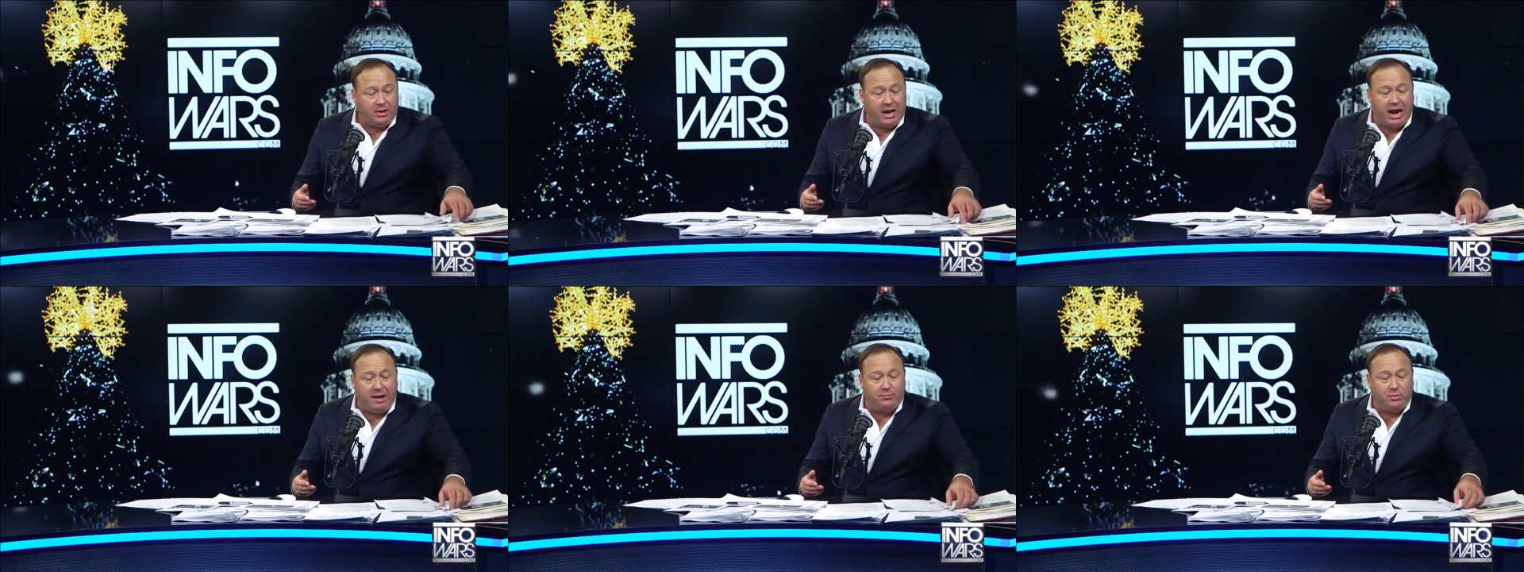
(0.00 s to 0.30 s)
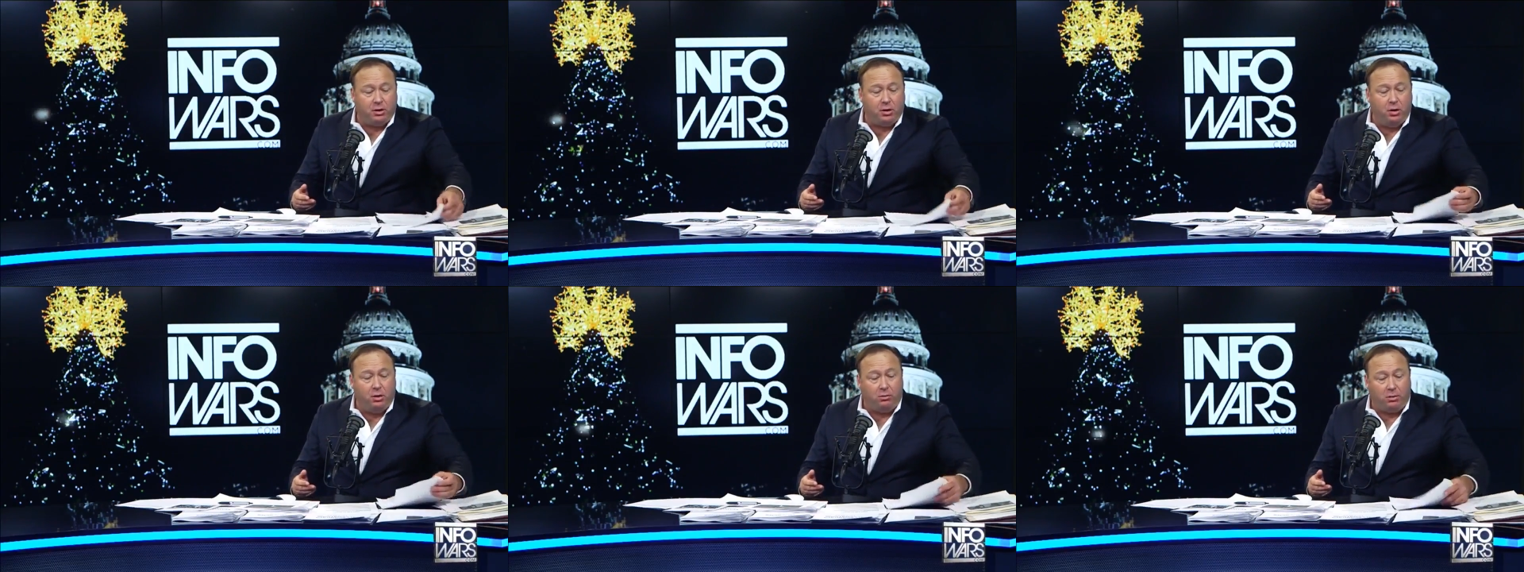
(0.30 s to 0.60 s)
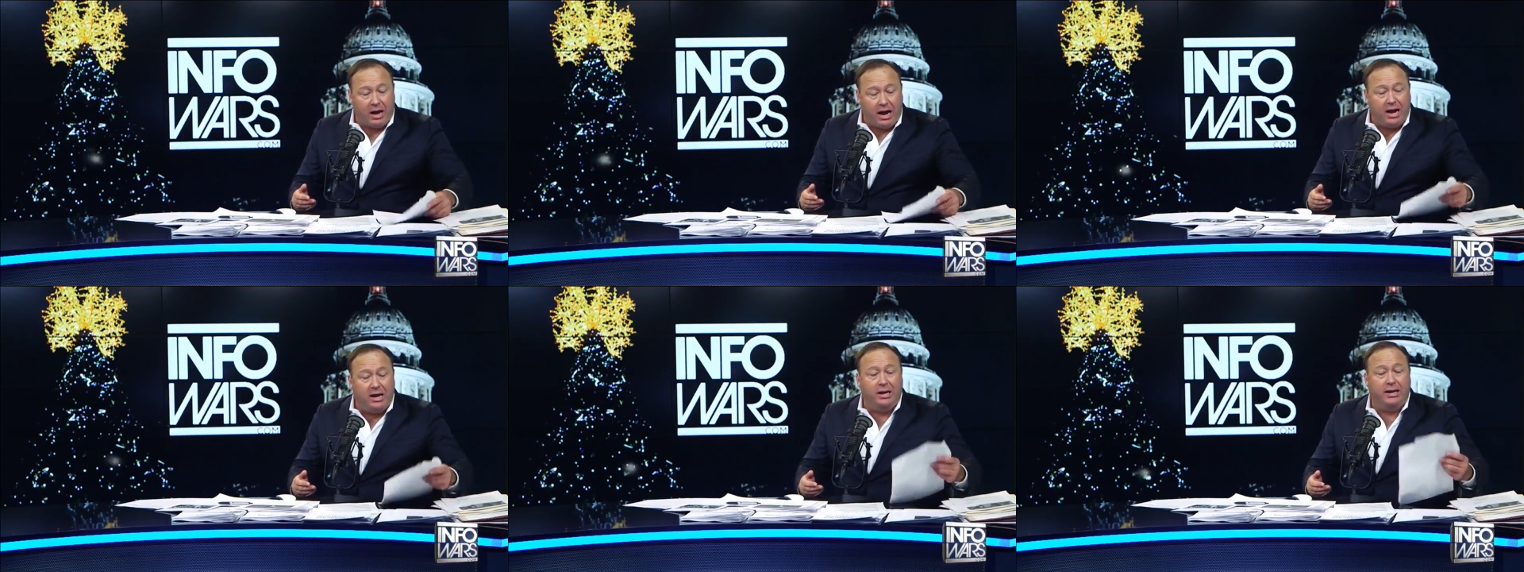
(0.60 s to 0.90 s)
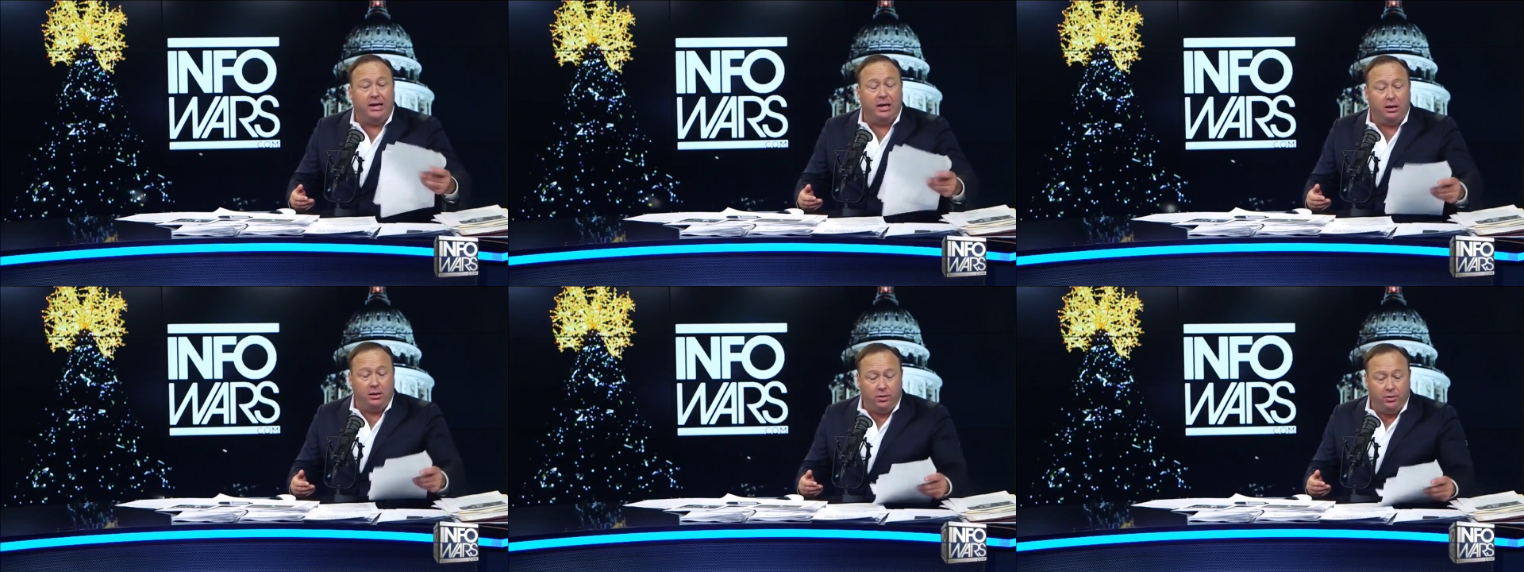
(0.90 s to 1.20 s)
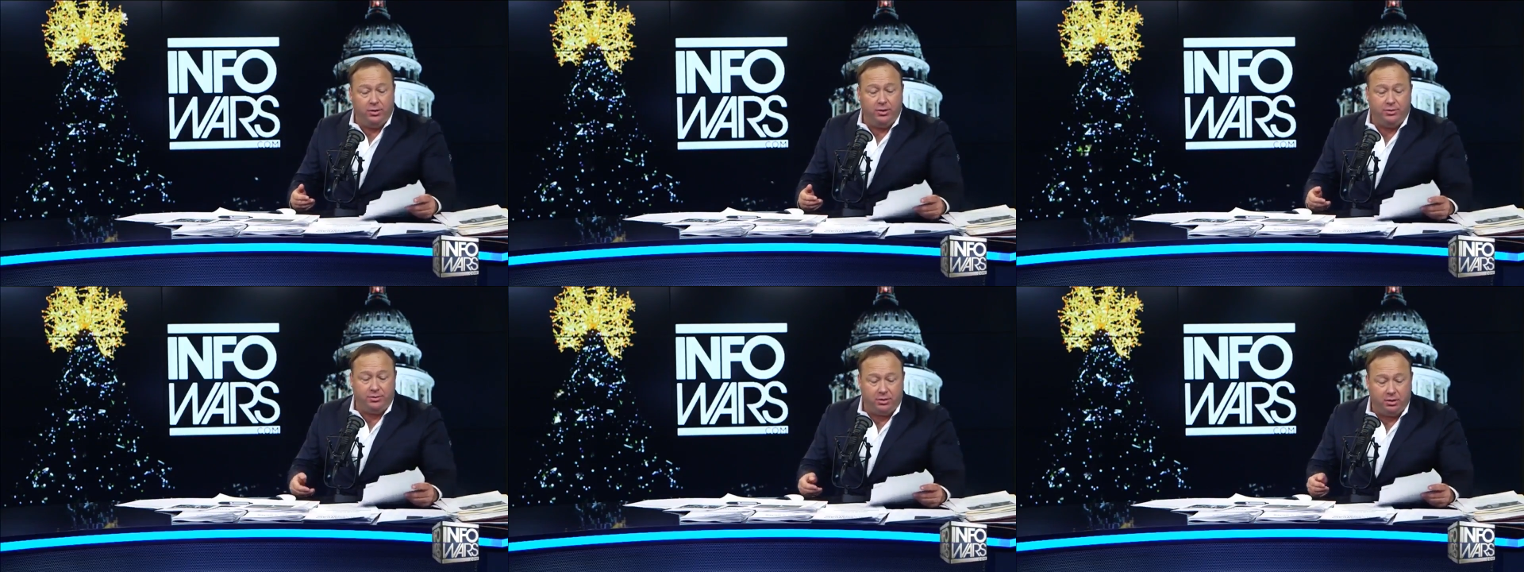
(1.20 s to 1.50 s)
after O'Reilly
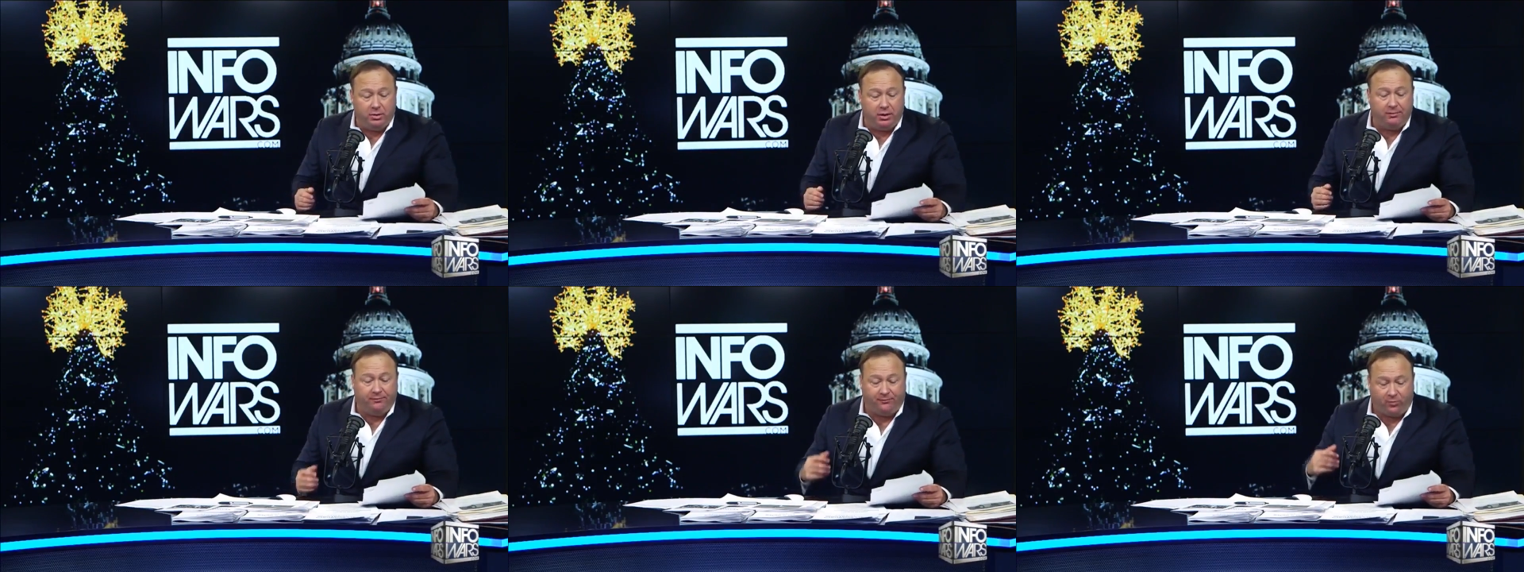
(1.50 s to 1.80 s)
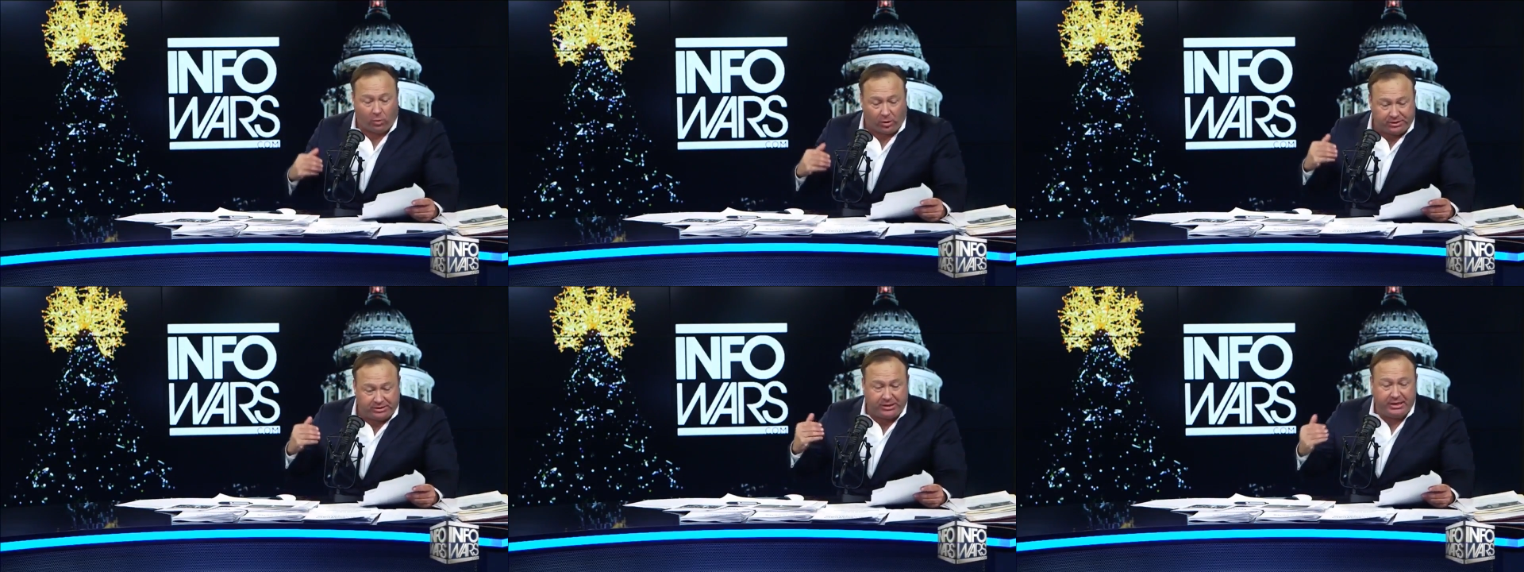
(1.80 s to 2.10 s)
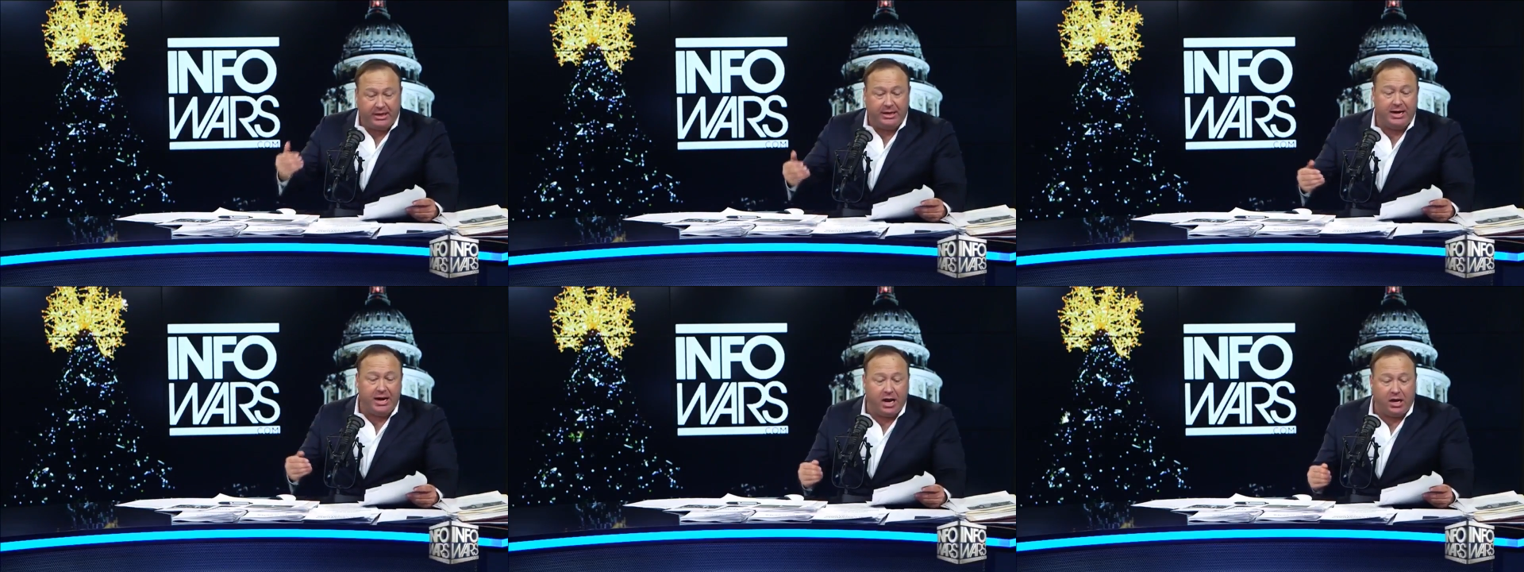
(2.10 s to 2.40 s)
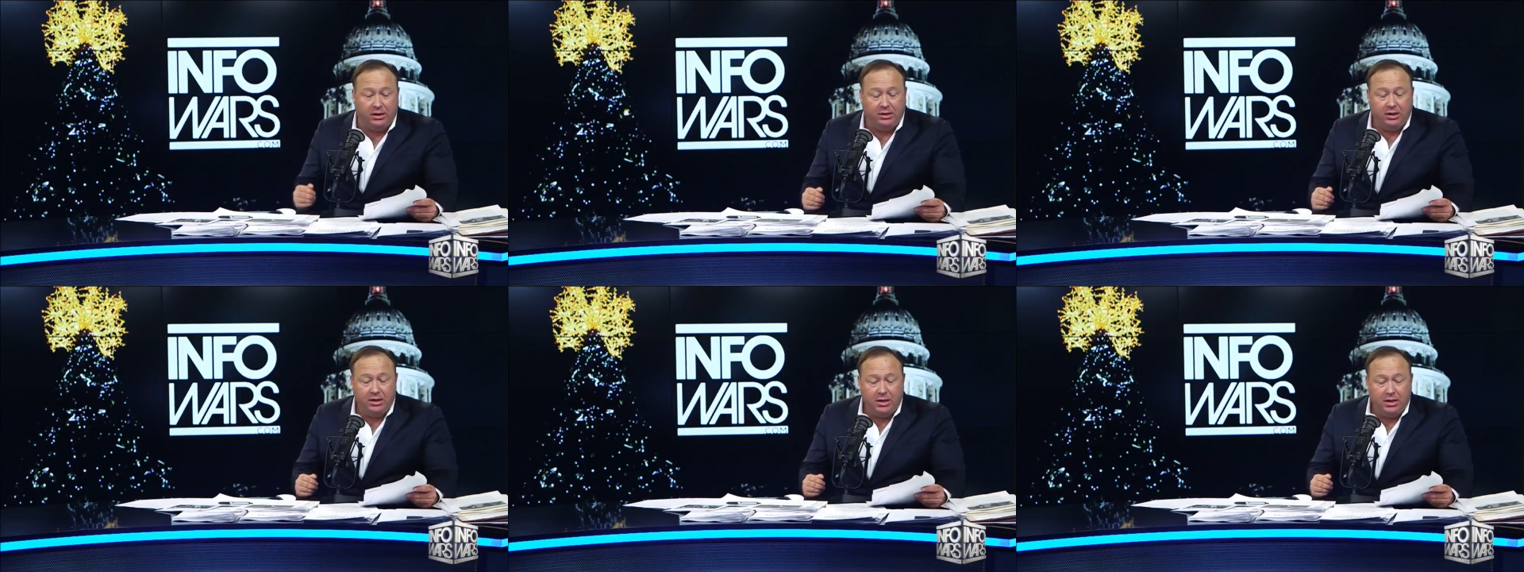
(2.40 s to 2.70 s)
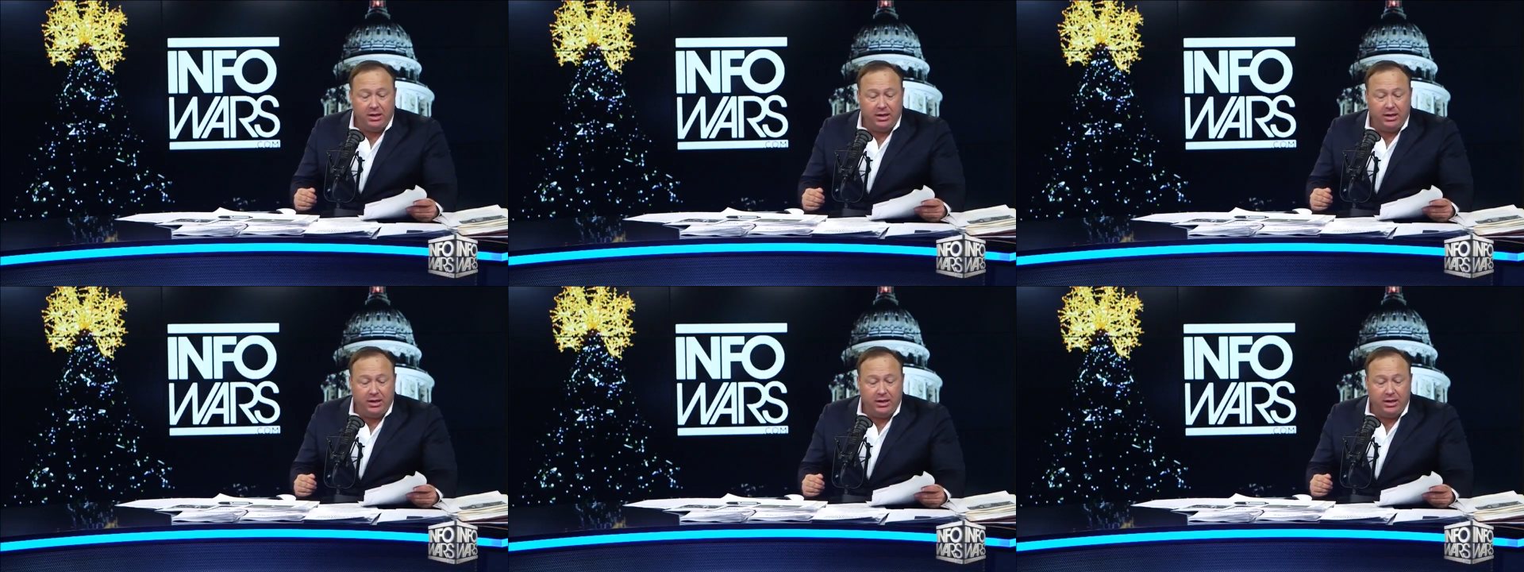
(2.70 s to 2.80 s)
alluded to it, forcing it out.